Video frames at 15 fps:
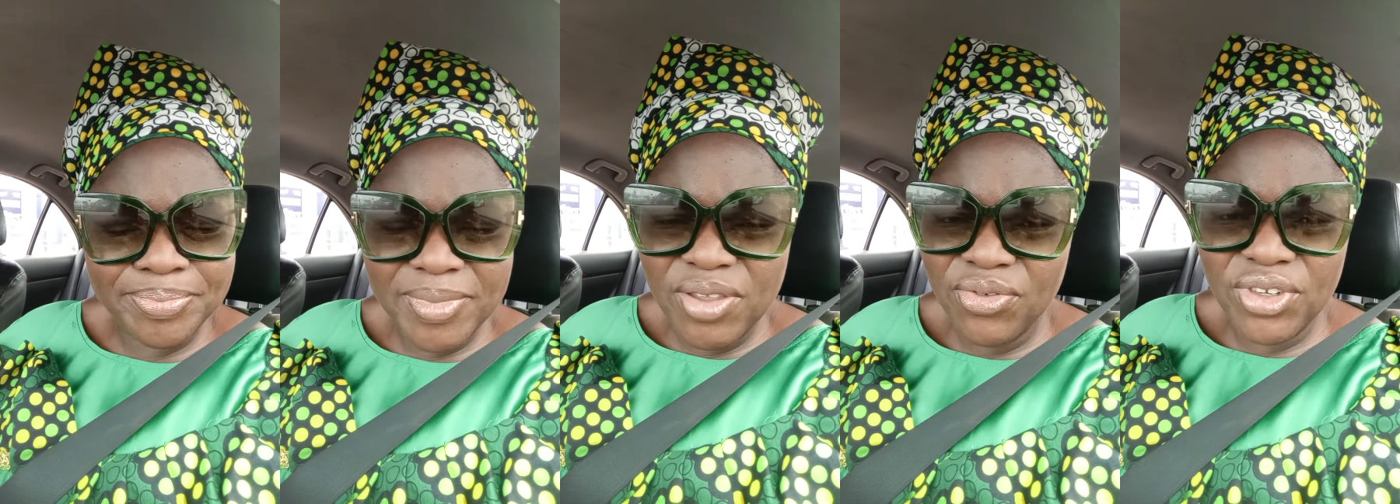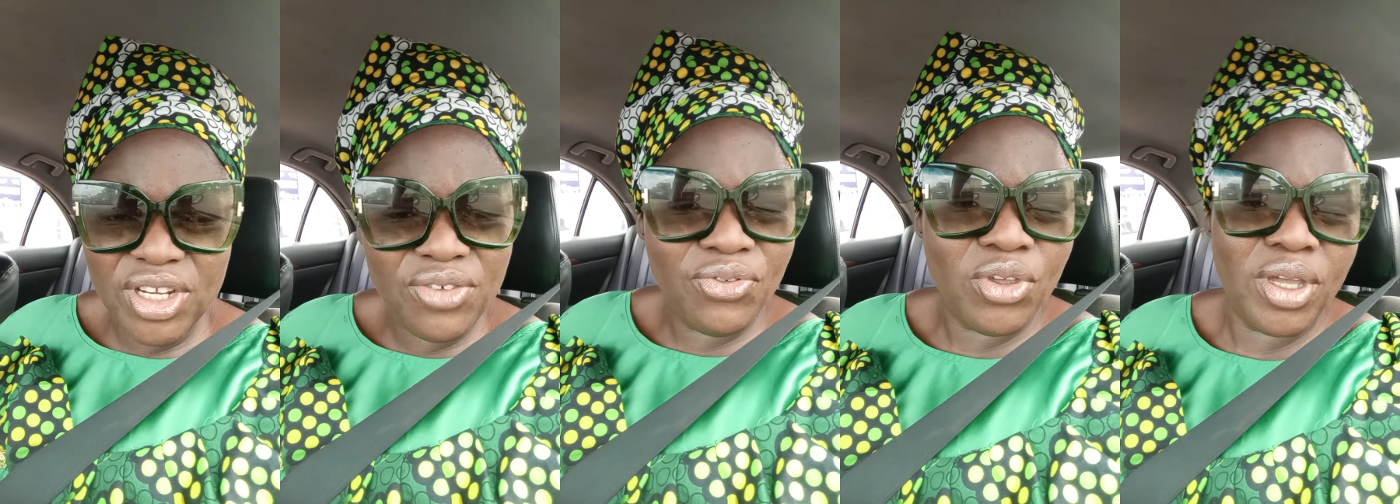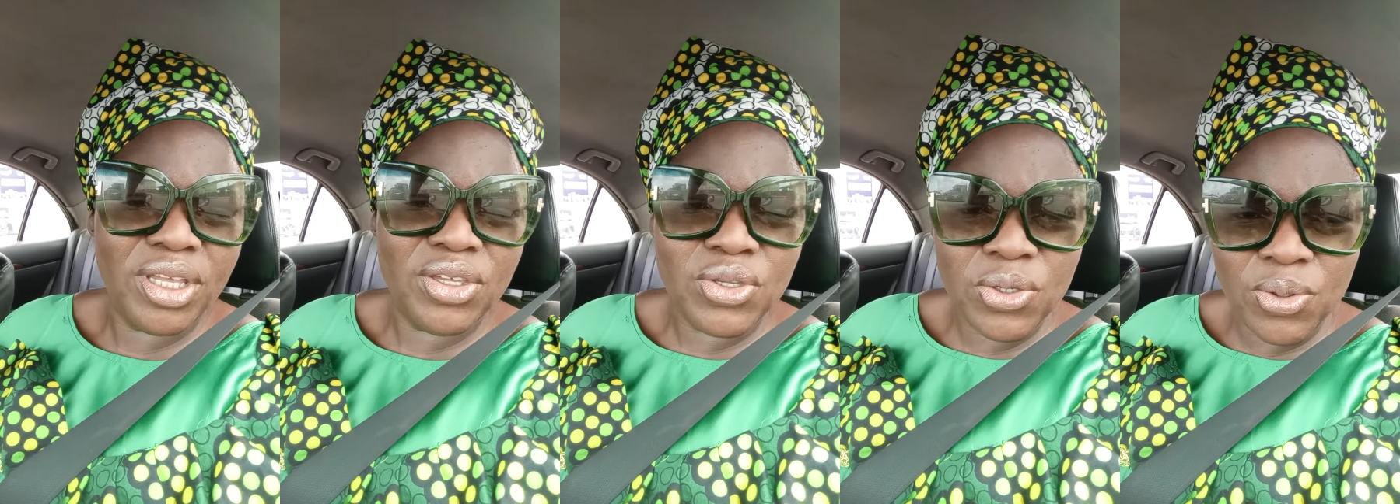even if
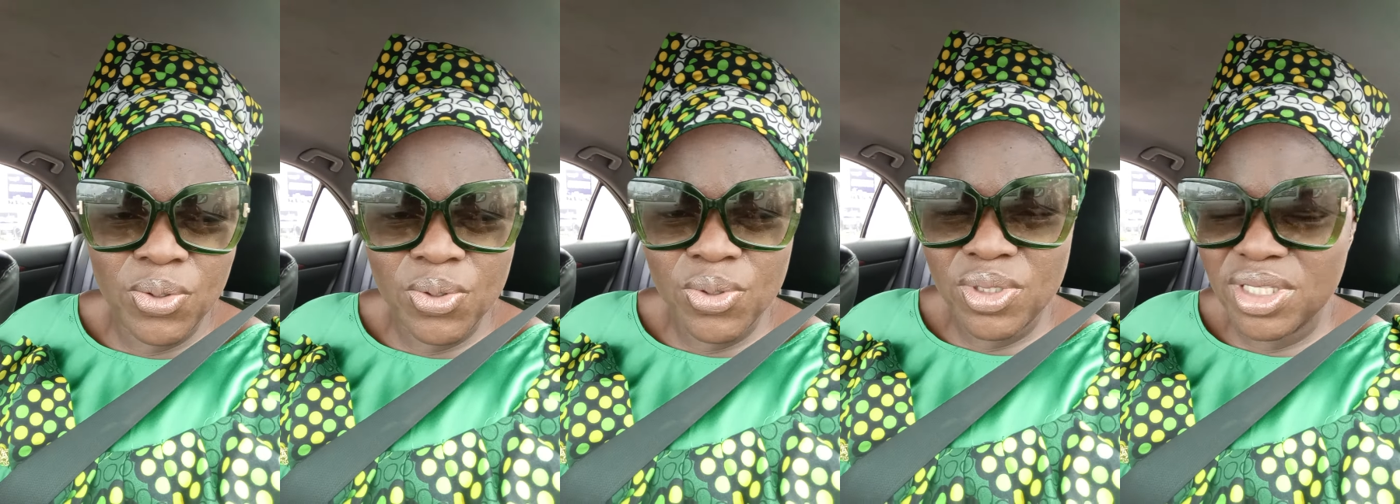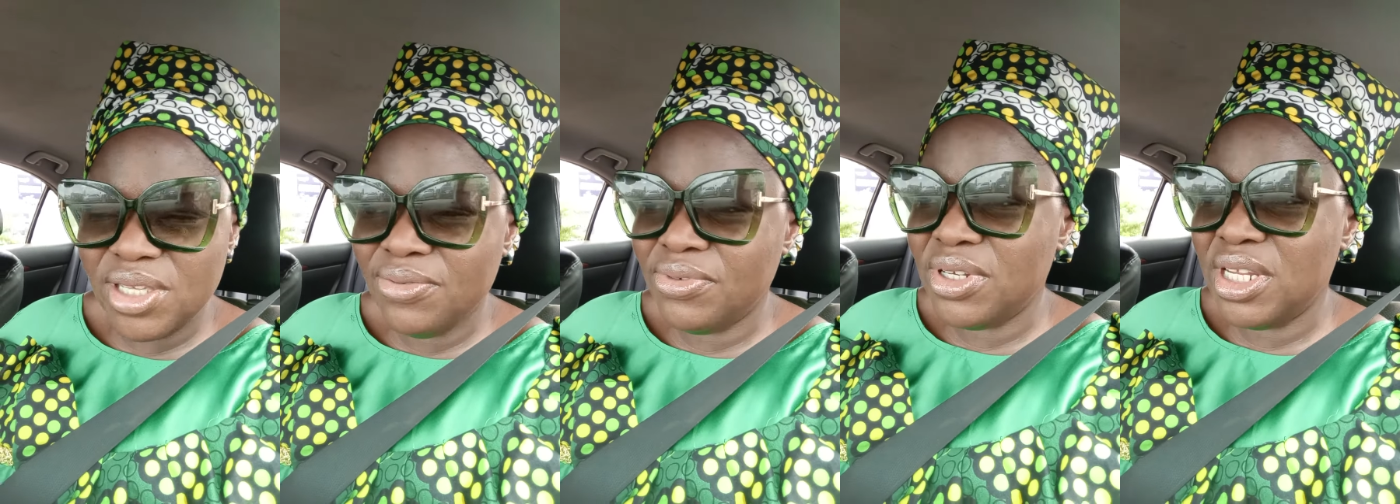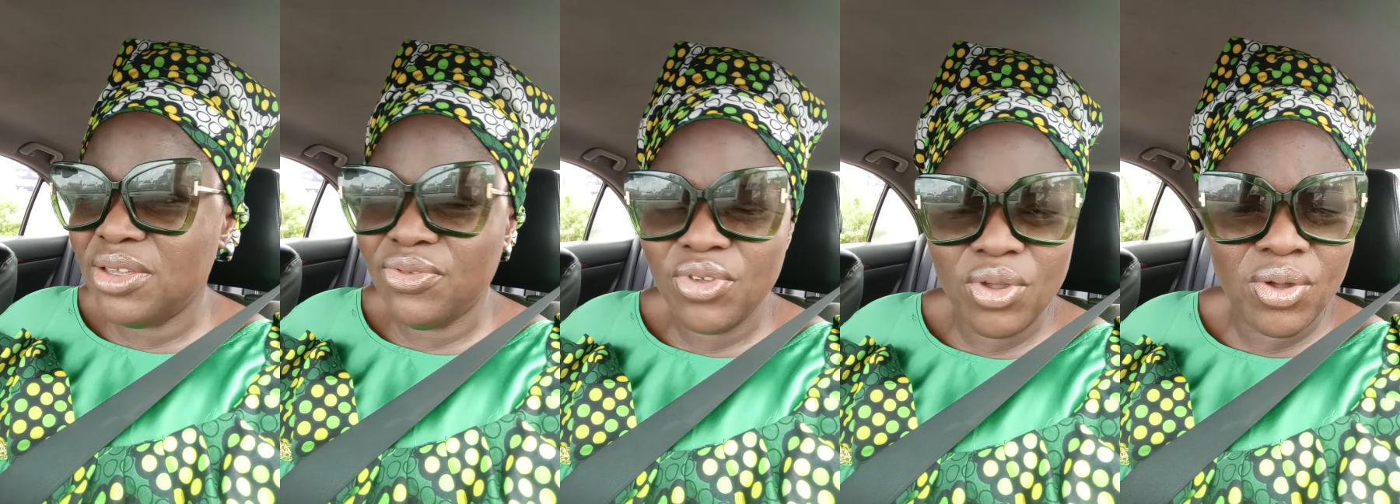you're a youth, even
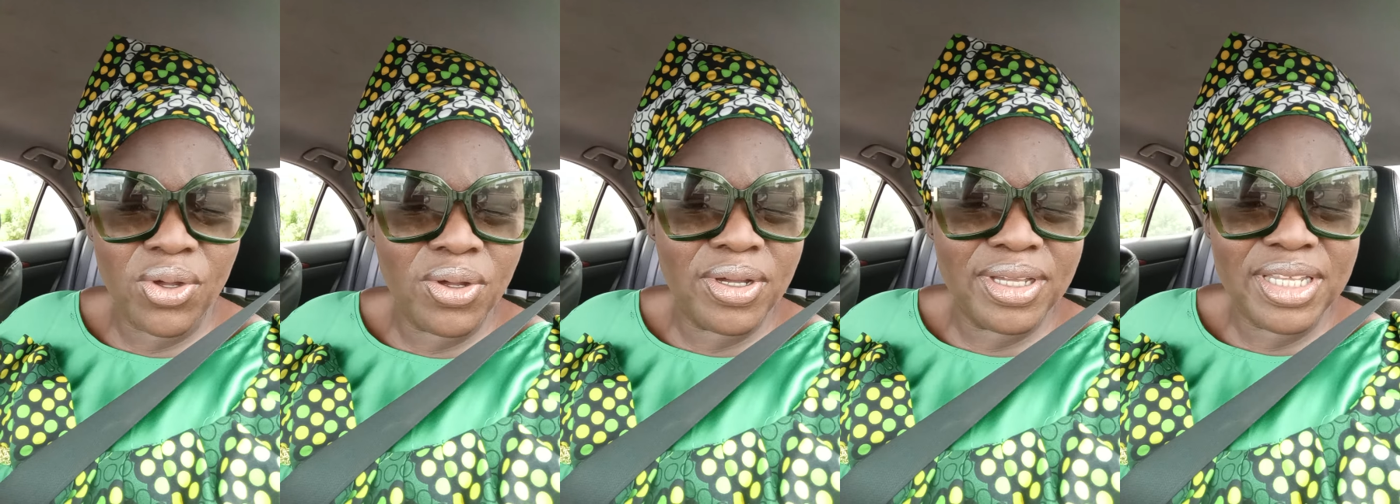if you're